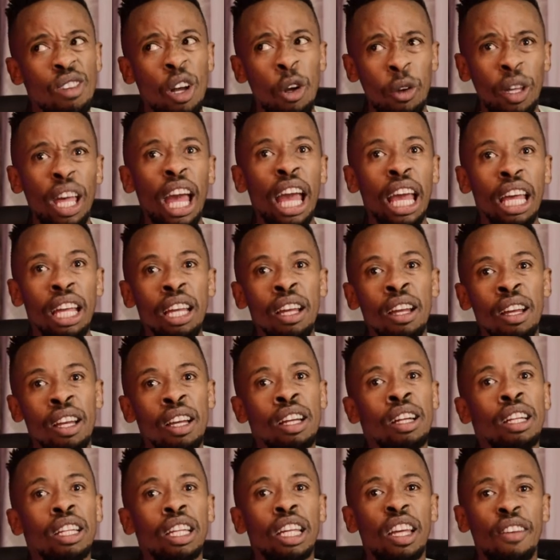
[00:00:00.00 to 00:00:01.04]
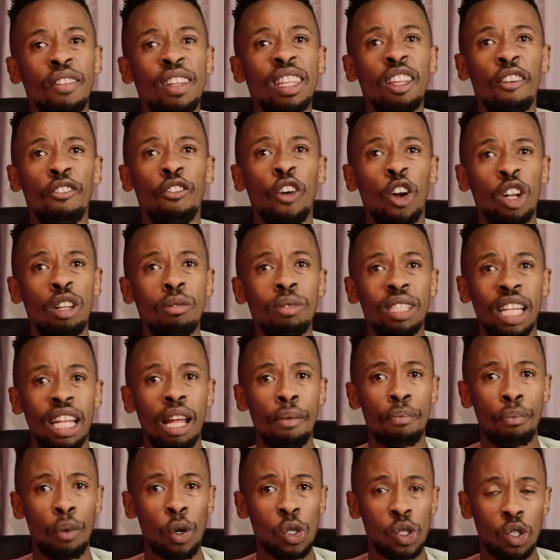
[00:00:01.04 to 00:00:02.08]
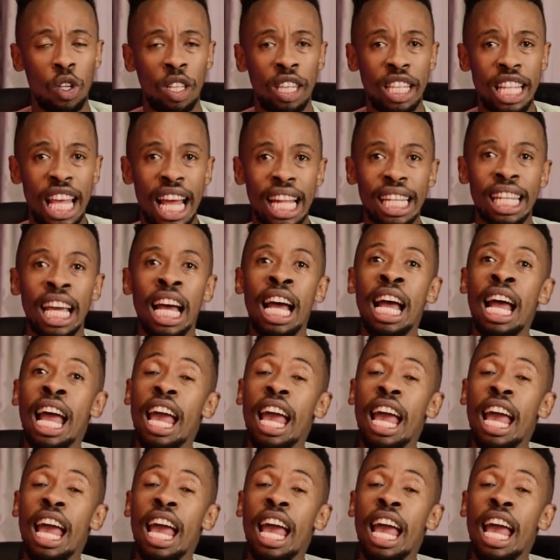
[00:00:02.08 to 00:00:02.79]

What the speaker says: okay, given the volumes that I push on that.